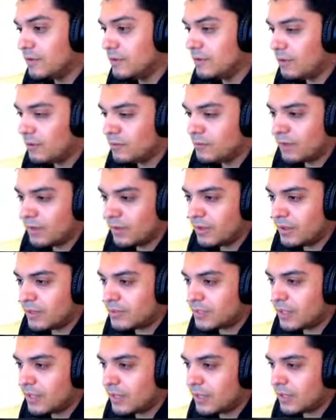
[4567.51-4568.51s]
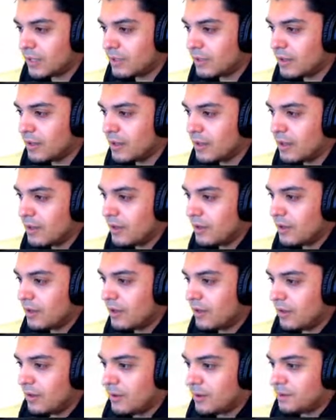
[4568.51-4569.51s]
Hopefully, you guys will like it.
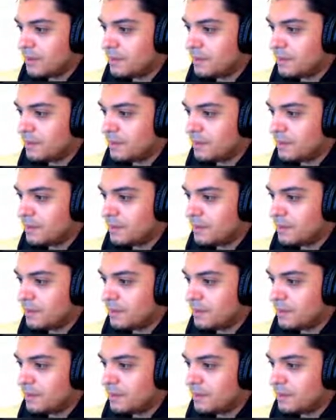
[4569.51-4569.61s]
Um,